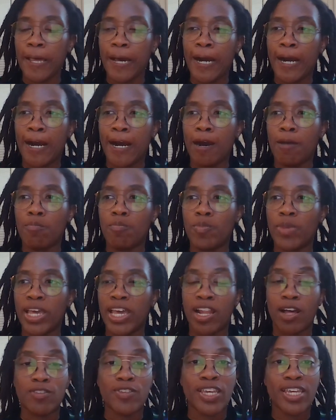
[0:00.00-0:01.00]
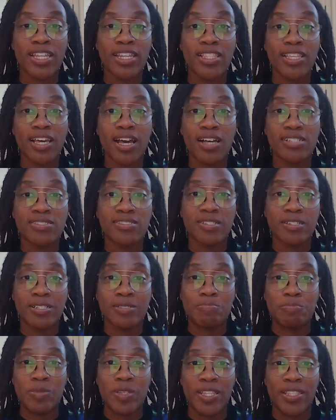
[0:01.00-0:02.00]
And I'll take it in
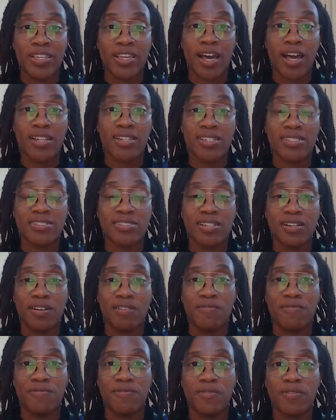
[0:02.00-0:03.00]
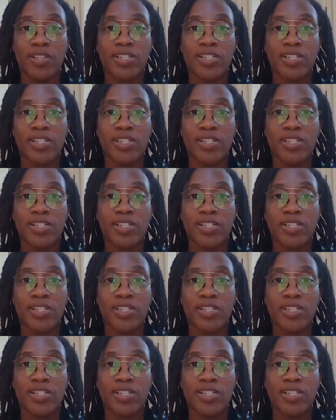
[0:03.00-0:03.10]
the context of,